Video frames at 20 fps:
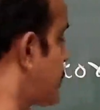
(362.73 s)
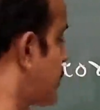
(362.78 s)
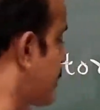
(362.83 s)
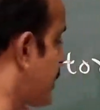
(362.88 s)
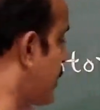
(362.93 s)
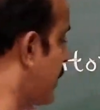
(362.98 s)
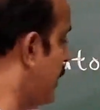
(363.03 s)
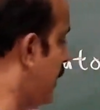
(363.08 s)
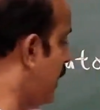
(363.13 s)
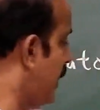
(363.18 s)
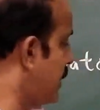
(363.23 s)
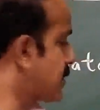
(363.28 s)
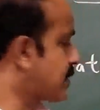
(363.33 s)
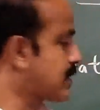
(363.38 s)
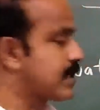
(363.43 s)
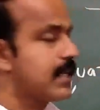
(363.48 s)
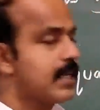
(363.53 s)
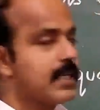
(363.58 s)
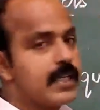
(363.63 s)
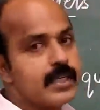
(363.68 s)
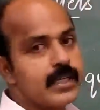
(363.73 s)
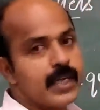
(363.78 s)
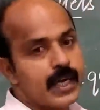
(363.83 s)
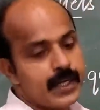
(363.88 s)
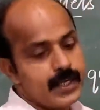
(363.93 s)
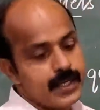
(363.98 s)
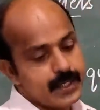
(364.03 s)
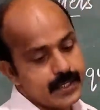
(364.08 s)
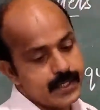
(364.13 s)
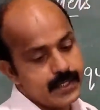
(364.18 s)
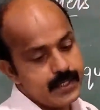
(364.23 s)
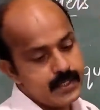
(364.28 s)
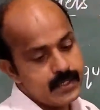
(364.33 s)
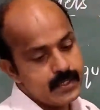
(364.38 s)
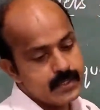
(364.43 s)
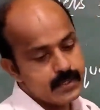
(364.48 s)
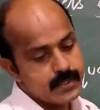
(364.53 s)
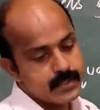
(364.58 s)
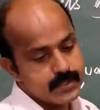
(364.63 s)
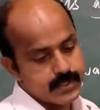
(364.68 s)
is written as 90
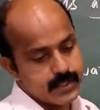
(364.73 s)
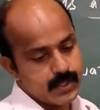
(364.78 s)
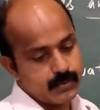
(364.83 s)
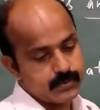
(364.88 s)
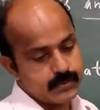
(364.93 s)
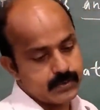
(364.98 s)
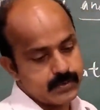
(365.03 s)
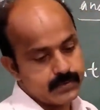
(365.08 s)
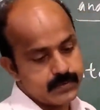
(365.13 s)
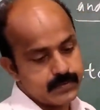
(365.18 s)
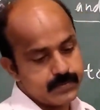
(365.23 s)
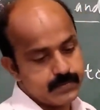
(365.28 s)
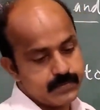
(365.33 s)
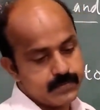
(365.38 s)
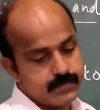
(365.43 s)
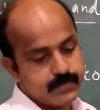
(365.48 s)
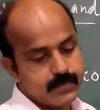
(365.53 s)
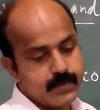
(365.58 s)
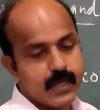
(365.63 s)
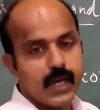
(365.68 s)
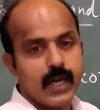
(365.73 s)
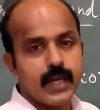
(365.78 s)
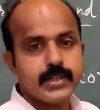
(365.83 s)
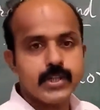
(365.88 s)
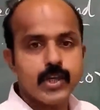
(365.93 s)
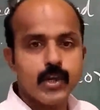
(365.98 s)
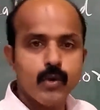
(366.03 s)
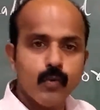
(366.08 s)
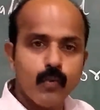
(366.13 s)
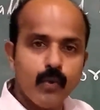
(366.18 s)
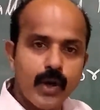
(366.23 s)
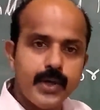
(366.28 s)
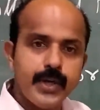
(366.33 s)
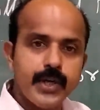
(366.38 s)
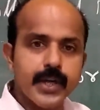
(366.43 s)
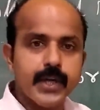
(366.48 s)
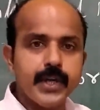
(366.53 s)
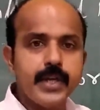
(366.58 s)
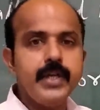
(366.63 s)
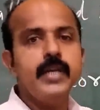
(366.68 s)
degree south at 1
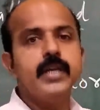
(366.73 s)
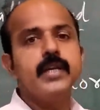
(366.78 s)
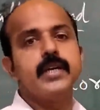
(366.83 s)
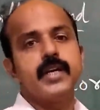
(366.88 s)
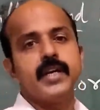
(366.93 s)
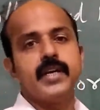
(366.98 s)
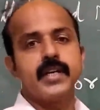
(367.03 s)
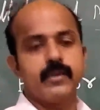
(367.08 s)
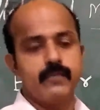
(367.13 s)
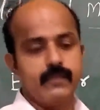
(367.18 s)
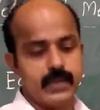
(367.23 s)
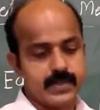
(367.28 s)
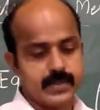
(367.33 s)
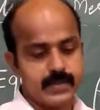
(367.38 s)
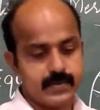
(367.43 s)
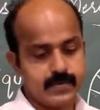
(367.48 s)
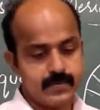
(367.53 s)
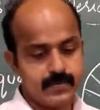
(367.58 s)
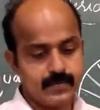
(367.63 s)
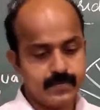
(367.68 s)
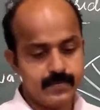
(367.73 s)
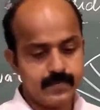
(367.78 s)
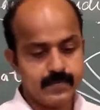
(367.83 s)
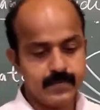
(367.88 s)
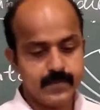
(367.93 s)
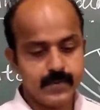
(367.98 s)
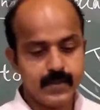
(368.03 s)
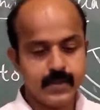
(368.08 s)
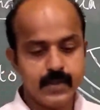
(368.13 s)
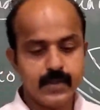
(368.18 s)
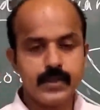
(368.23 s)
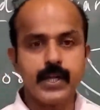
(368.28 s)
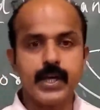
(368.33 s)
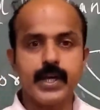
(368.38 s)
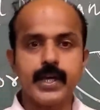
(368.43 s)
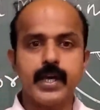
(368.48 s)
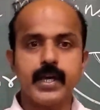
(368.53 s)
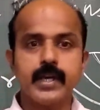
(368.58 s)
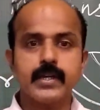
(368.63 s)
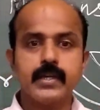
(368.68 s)
degree intervals.
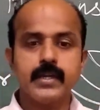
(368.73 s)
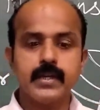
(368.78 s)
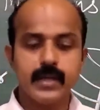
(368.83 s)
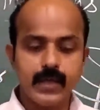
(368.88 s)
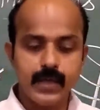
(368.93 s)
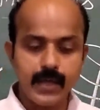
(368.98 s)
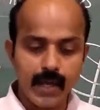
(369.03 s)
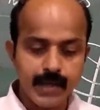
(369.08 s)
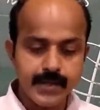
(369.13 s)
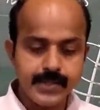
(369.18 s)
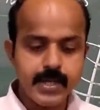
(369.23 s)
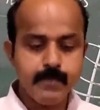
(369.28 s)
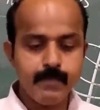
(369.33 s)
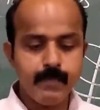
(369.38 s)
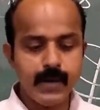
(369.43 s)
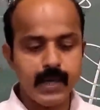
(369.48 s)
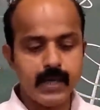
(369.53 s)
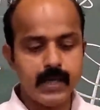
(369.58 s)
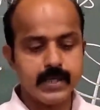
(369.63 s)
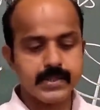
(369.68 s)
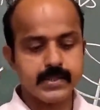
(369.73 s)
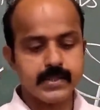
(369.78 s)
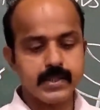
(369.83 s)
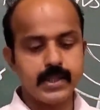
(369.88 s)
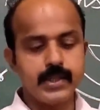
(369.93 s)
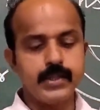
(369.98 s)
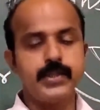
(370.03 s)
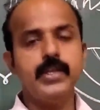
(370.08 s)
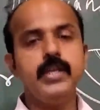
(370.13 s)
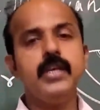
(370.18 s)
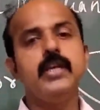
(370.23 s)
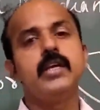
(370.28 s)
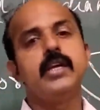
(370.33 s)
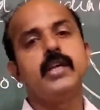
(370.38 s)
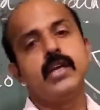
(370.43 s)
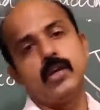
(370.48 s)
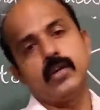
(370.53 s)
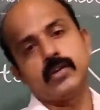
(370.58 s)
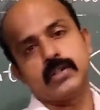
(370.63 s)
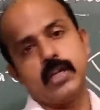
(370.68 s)
There are 90 parallels in
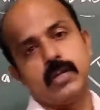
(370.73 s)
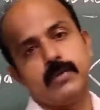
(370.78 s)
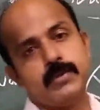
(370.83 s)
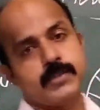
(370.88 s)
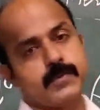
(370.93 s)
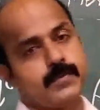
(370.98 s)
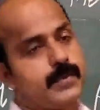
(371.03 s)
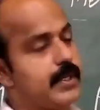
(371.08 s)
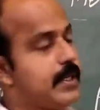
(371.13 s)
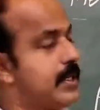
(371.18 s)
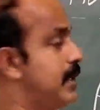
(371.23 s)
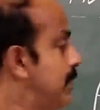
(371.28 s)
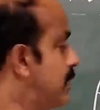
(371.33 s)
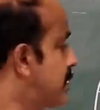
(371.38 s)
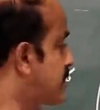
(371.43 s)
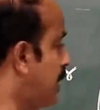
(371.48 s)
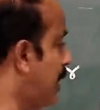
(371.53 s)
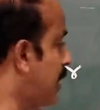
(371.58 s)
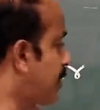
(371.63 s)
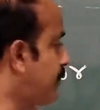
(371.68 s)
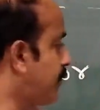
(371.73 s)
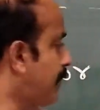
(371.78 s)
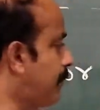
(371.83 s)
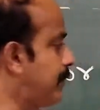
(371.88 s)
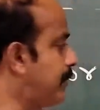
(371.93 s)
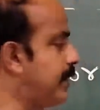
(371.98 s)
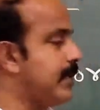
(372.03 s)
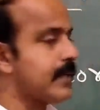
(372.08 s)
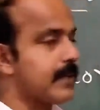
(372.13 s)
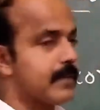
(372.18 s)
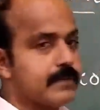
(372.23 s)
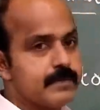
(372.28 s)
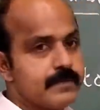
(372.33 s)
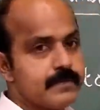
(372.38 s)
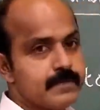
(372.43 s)
the northern hemisphere. Starting from here,